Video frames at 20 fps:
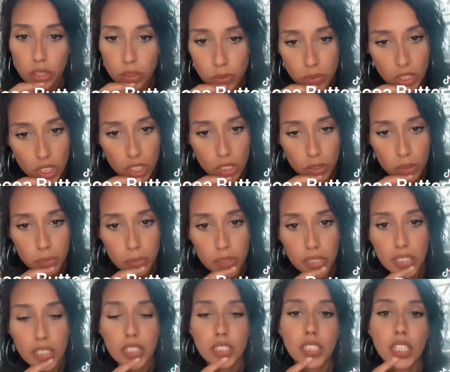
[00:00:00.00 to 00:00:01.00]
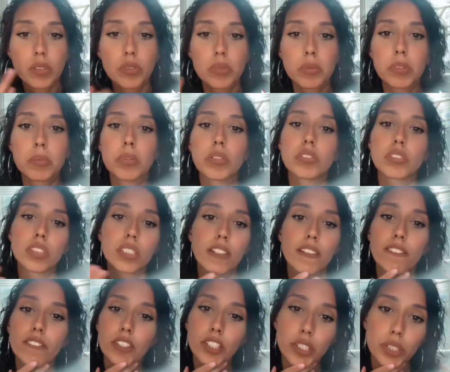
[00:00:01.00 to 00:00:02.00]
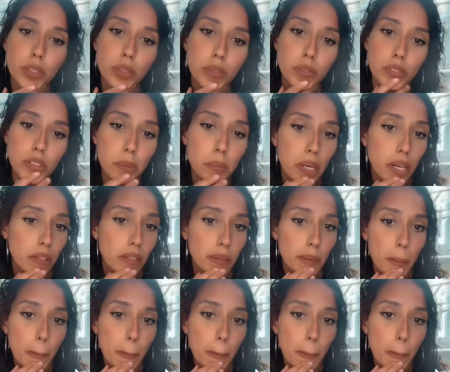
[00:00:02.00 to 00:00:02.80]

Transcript: channel because I will be posting a video about it.